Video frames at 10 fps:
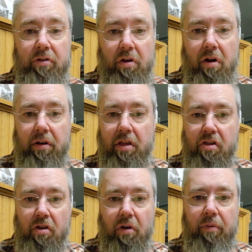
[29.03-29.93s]
called a
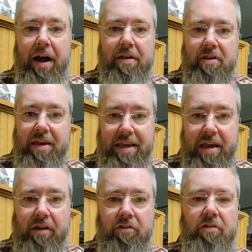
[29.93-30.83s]
salt rising
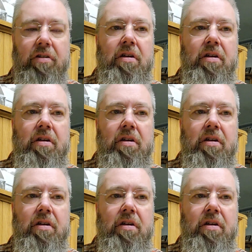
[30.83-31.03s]
yeast,